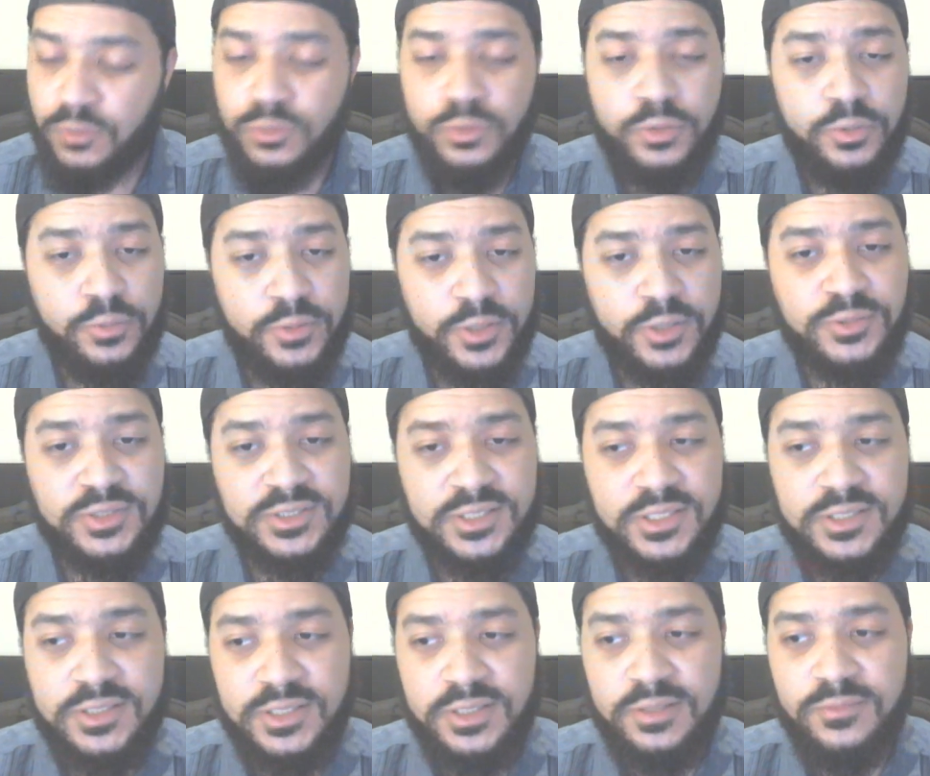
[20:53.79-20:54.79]
Kudos
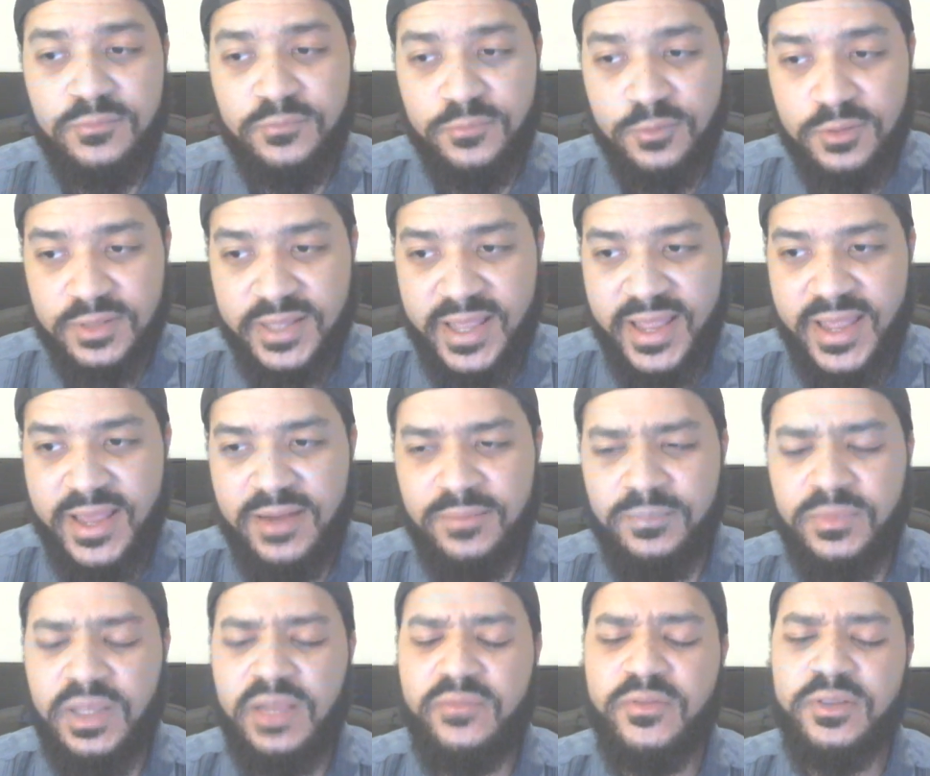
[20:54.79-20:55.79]
to them for
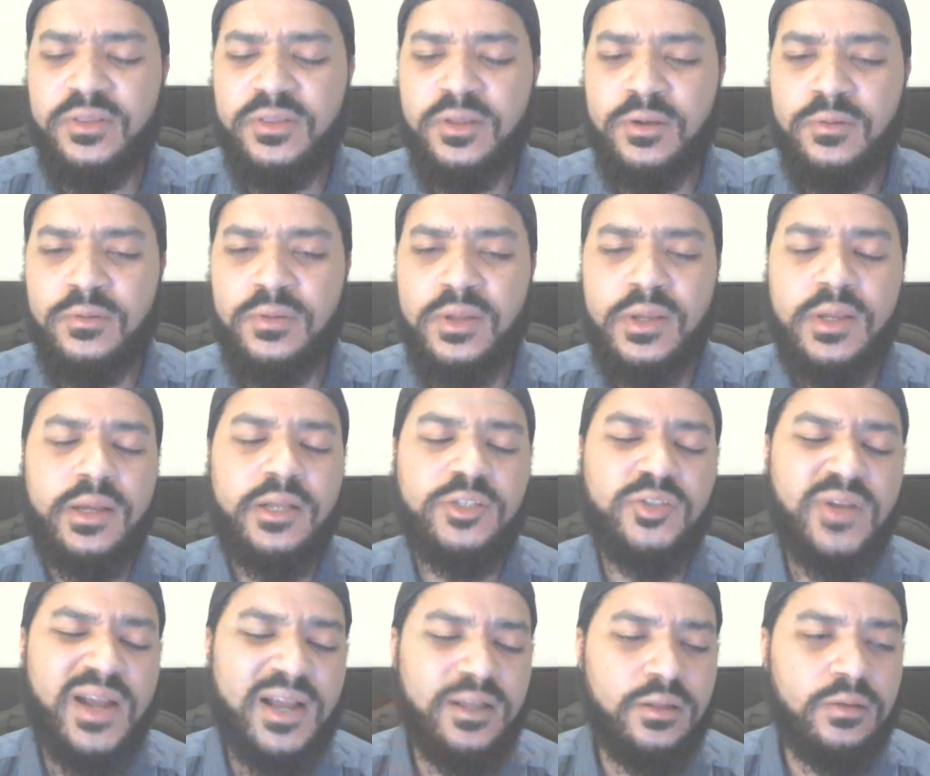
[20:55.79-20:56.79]
that, even though I
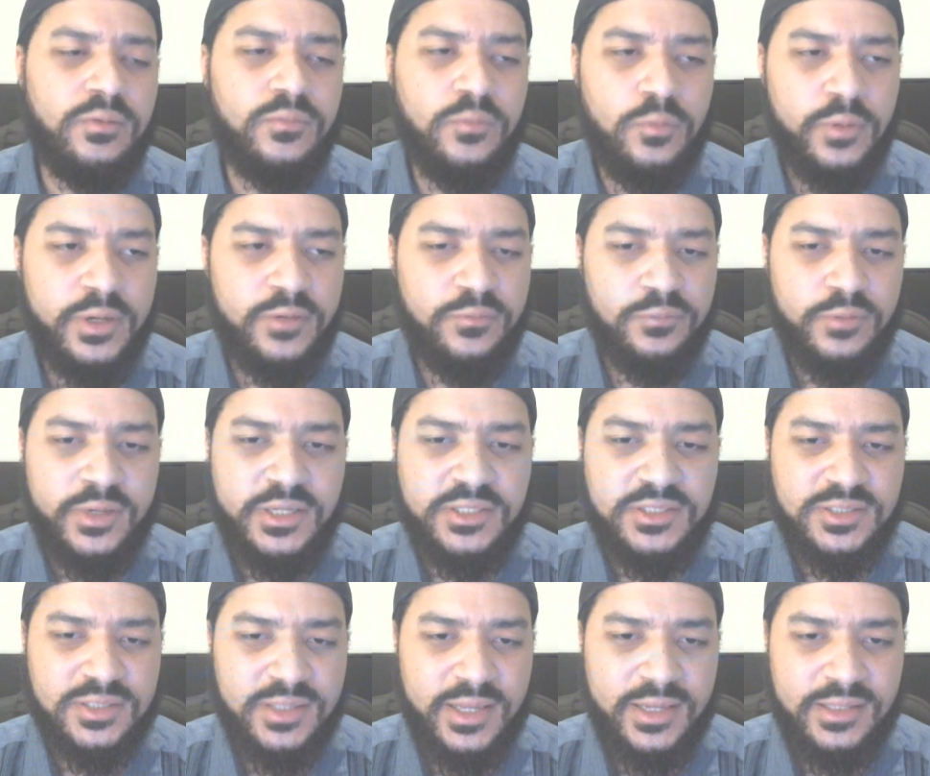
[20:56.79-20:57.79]
try to avoid
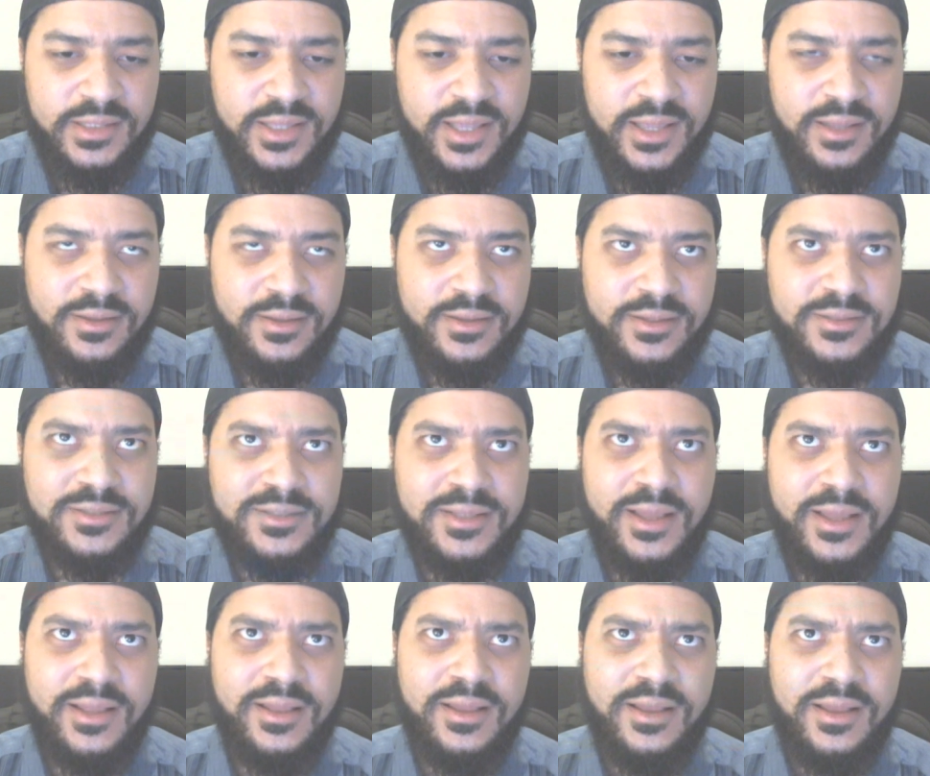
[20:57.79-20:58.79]
phrases like that because it's
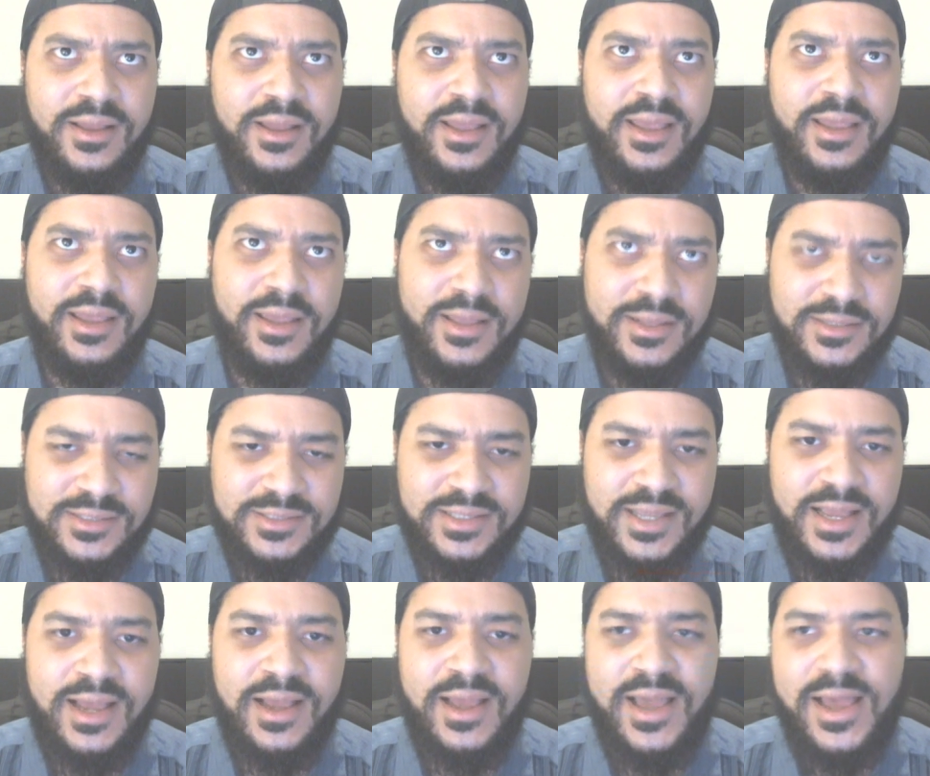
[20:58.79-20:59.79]
like in
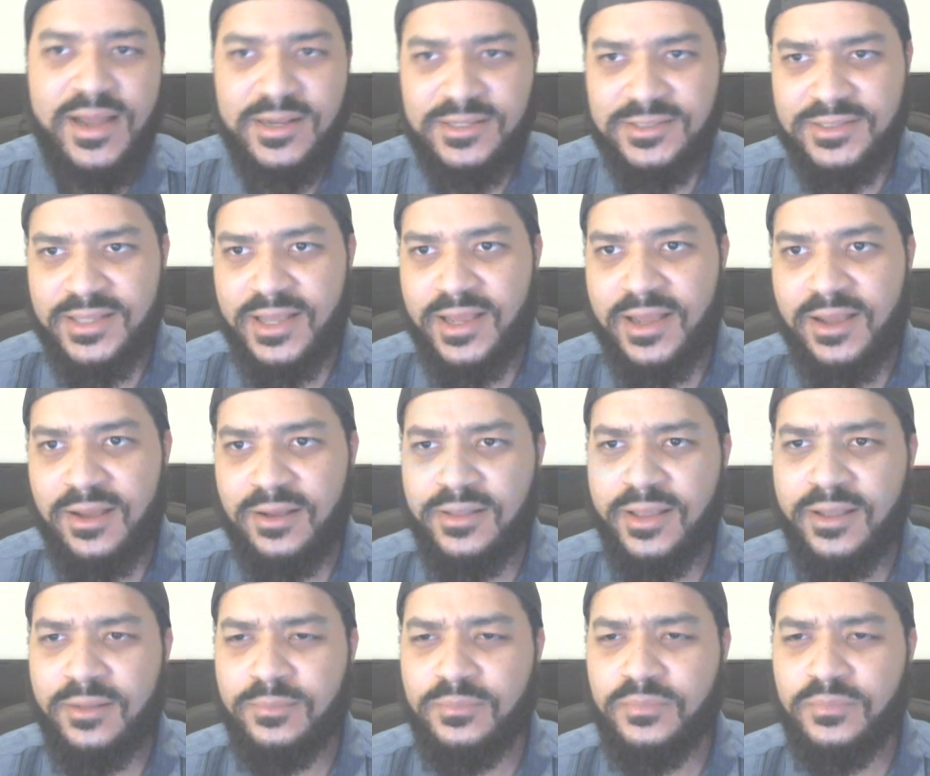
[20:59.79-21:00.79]
style, out of style,
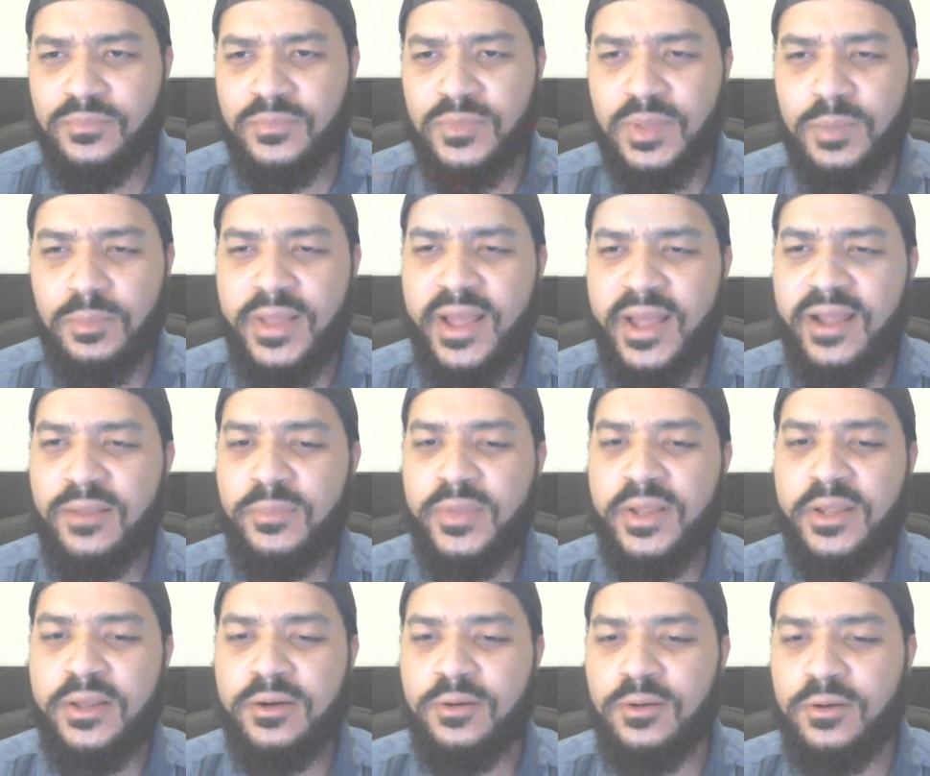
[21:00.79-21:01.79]
like black
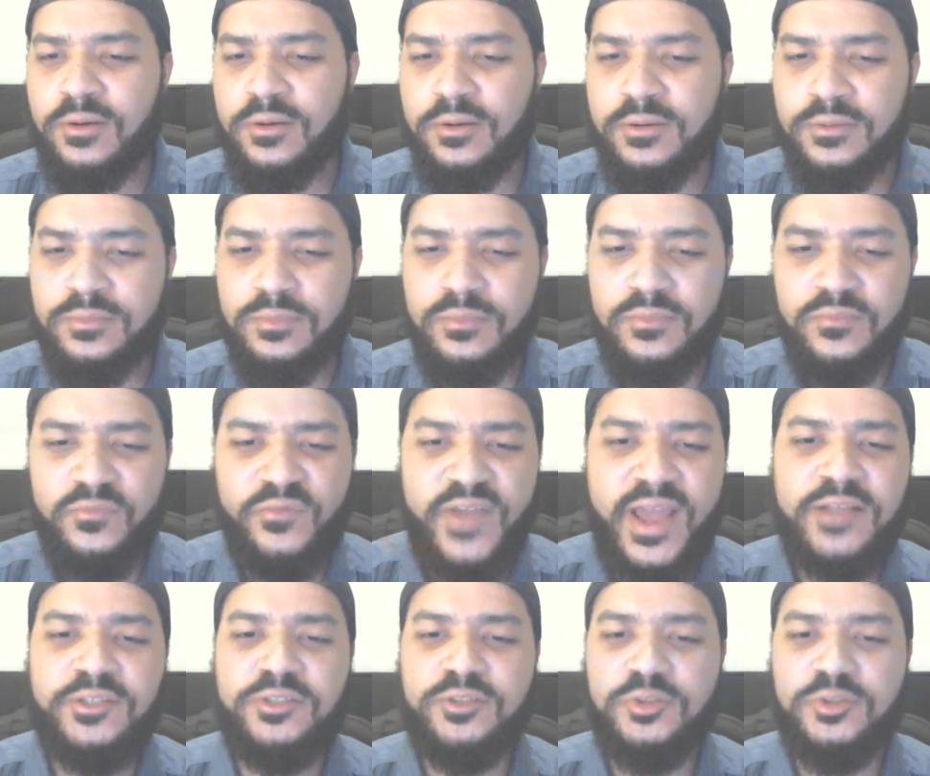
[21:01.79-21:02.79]
men aren't fashion